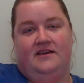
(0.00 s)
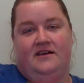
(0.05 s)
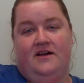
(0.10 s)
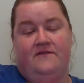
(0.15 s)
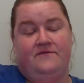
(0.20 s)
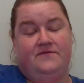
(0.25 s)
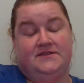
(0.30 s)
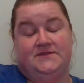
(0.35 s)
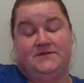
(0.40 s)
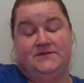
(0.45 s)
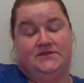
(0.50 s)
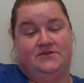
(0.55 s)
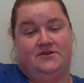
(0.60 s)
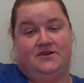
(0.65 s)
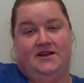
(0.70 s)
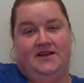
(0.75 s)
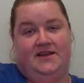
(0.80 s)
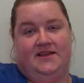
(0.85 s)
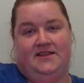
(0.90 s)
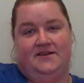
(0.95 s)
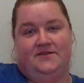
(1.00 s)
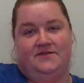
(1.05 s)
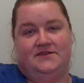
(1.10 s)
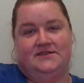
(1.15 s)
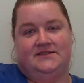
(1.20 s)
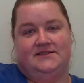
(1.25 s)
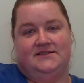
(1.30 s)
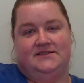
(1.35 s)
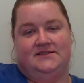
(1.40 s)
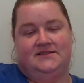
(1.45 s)
The conference was great. There
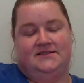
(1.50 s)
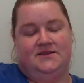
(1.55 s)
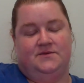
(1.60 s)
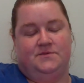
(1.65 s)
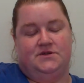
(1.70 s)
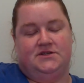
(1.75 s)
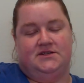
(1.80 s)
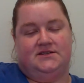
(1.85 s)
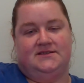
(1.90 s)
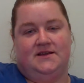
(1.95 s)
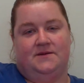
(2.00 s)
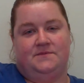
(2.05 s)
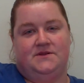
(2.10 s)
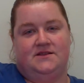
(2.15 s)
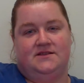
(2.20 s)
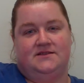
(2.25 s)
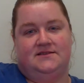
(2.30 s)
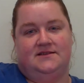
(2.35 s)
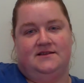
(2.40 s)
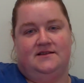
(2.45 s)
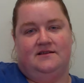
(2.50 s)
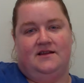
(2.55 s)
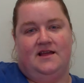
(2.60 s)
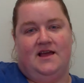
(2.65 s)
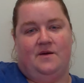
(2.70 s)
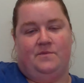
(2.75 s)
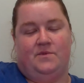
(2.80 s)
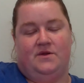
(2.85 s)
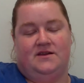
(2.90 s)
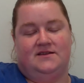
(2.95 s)
was so much acceptance and
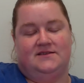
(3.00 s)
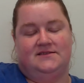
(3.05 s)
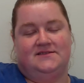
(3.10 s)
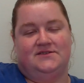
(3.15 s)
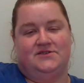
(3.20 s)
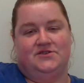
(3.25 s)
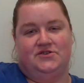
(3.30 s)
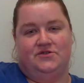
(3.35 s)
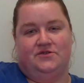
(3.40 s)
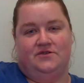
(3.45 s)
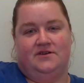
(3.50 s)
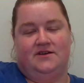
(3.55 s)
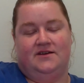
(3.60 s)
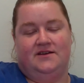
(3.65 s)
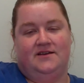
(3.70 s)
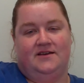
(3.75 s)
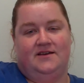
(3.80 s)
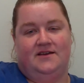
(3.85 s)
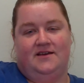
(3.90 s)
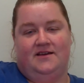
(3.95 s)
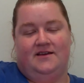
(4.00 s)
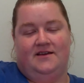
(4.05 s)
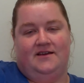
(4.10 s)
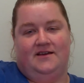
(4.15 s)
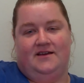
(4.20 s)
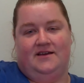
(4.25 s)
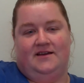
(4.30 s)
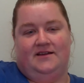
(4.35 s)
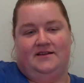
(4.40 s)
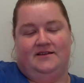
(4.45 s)
happiness and joy.
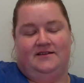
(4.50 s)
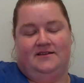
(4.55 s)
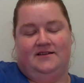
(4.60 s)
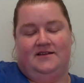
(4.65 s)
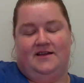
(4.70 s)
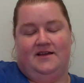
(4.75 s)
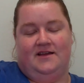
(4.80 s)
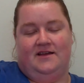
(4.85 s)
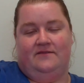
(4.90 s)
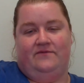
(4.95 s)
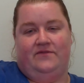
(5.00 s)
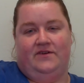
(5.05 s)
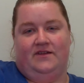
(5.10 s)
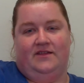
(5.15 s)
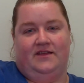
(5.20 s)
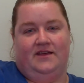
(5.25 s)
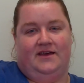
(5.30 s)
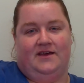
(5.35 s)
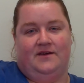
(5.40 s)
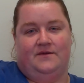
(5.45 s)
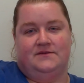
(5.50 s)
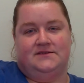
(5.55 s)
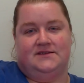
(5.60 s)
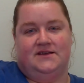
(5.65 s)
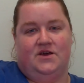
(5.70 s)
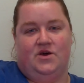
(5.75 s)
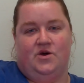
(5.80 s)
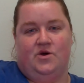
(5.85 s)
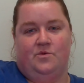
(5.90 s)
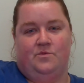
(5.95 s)
I felt like I was
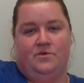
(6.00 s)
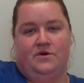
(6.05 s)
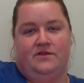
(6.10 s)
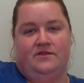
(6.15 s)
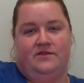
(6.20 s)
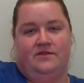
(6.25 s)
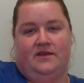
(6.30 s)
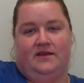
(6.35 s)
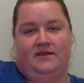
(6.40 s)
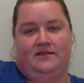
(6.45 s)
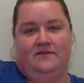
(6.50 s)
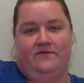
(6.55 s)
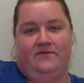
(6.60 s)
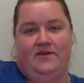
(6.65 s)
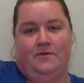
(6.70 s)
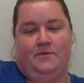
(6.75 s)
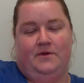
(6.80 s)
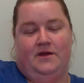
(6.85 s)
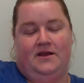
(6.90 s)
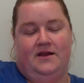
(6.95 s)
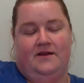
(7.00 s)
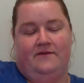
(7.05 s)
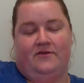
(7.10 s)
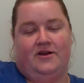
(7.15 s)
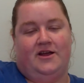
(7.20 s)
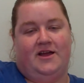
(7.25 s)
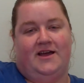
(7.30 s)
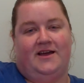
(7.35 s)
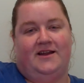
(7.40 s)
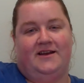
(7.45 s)
at home with the family I never
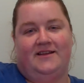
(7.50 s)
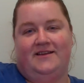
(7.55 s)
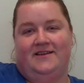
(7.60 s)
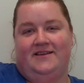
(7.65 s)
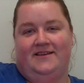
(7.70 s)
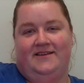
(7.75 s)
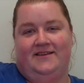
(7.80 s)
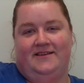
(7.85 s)
had.